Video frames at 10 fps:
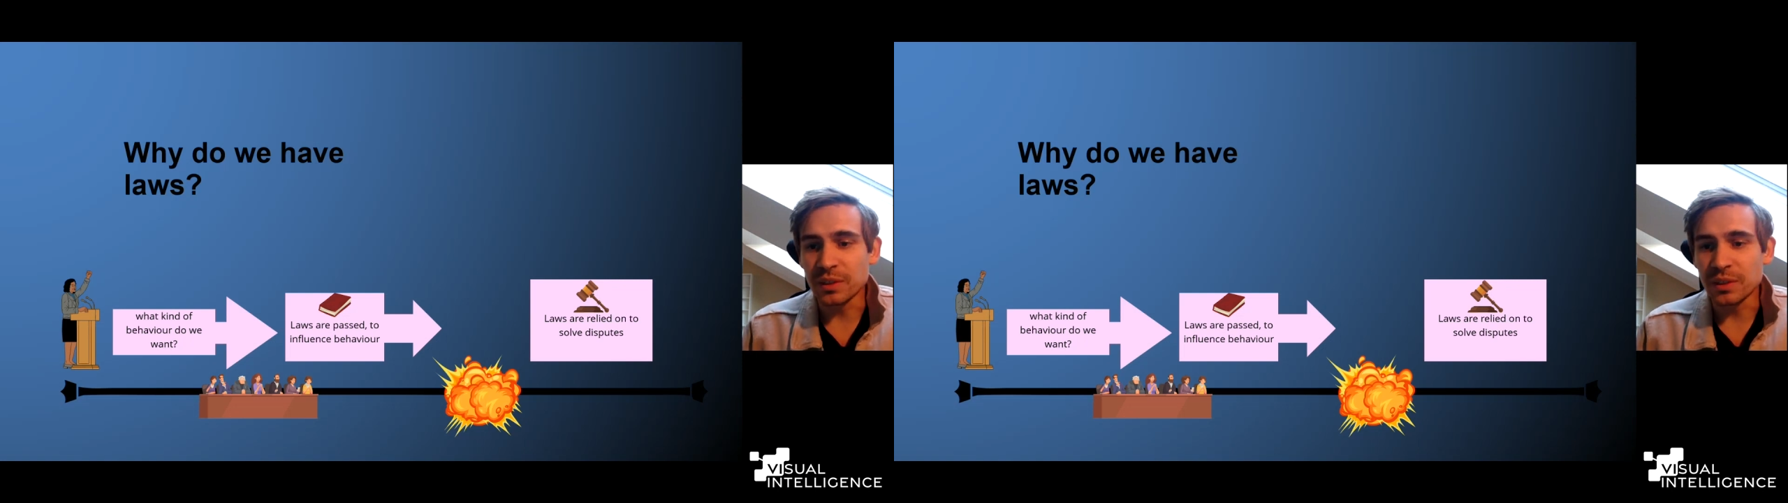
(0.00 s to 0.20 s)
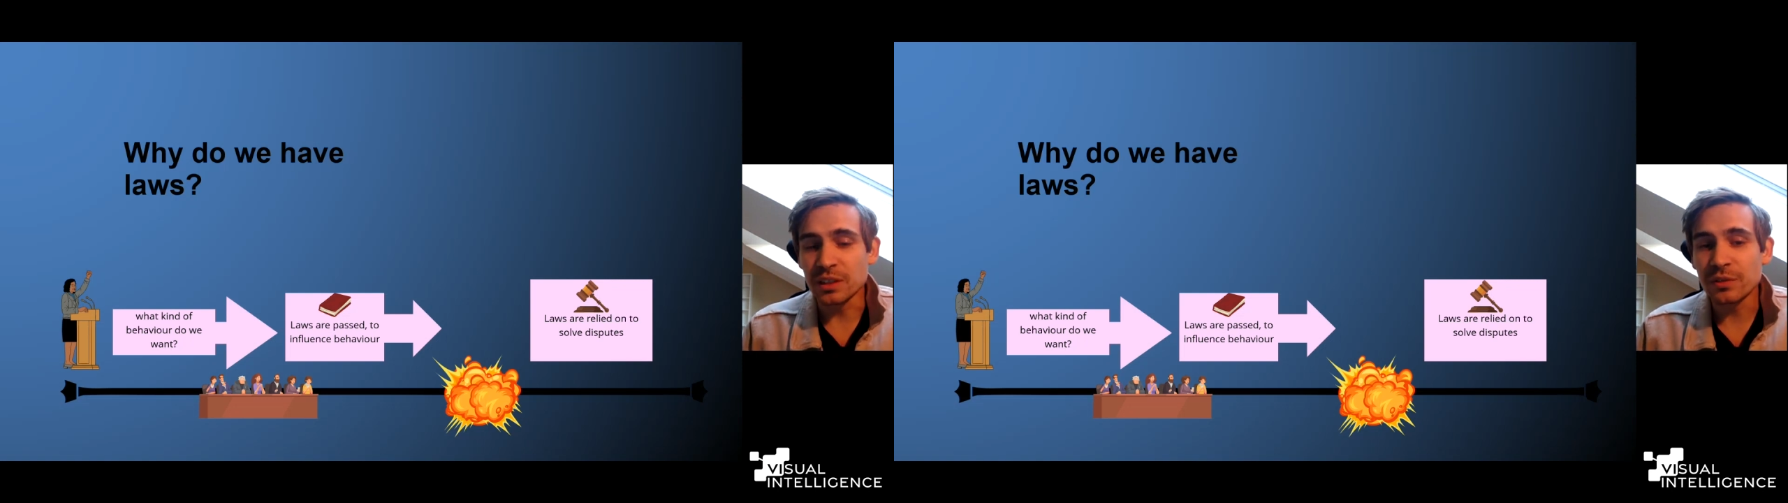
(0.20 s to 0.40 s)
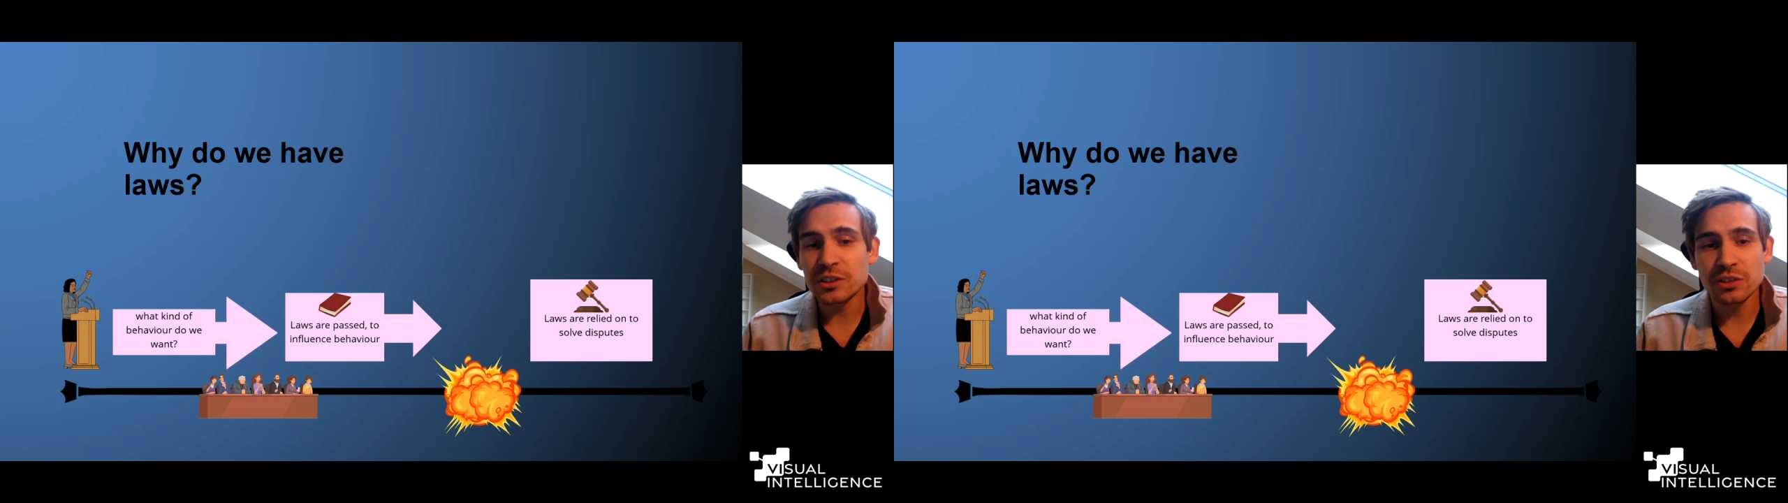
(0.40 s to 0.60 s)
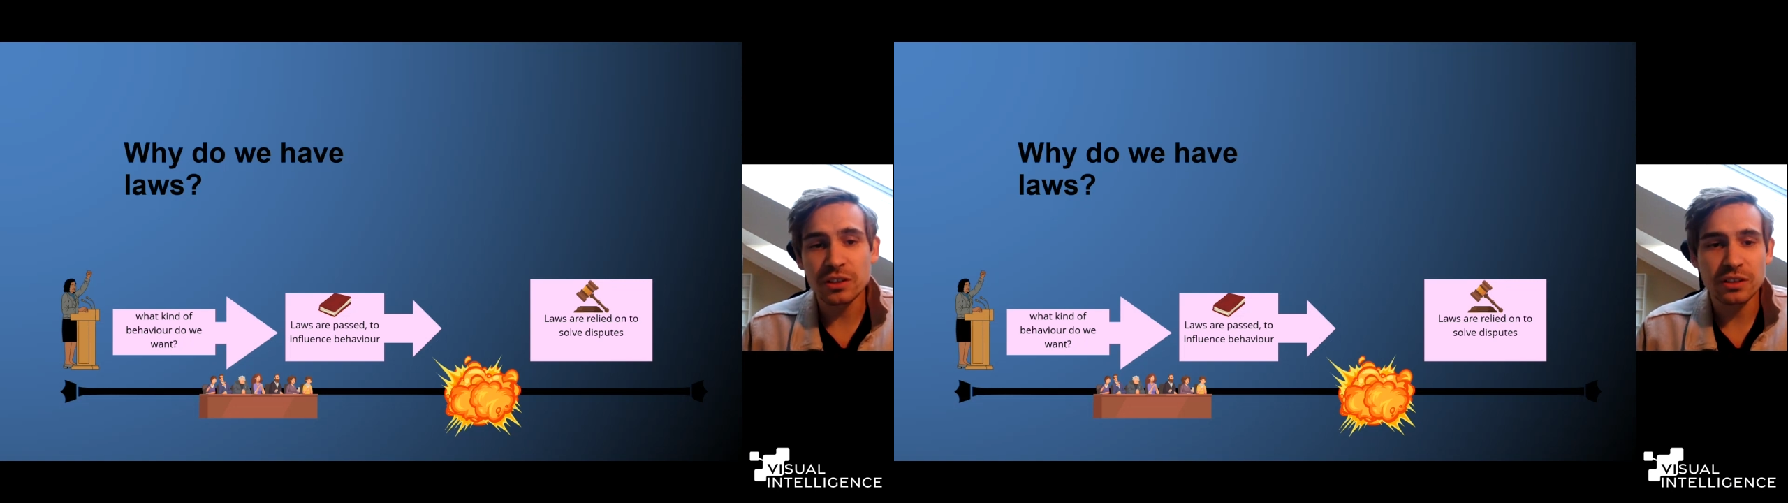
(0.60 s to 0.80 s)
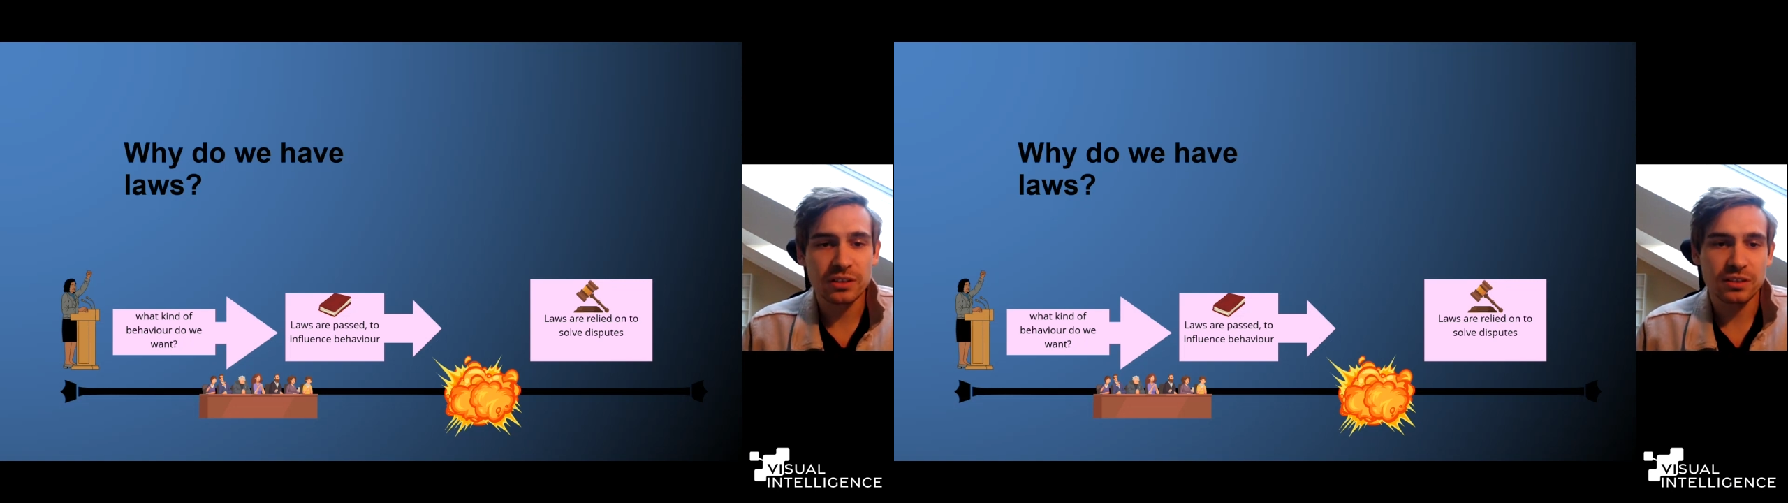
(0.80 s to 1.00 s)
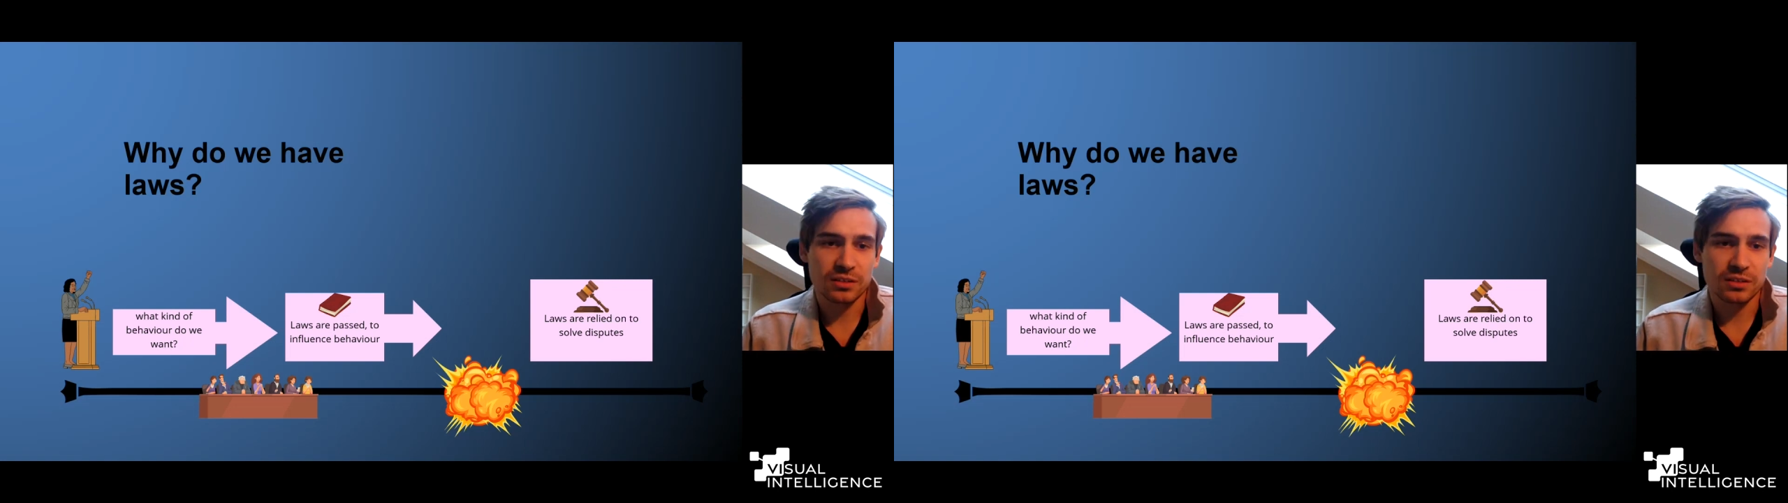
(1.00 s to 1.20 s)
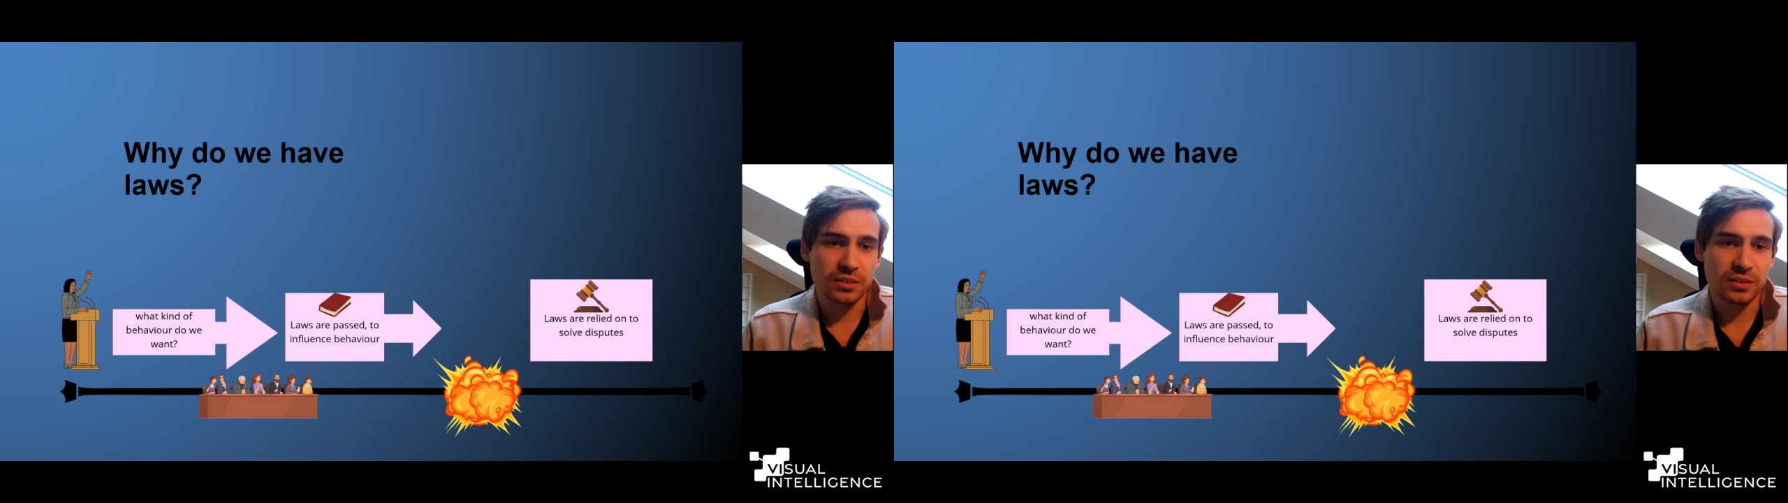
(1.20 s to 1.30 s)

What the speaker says: individuals,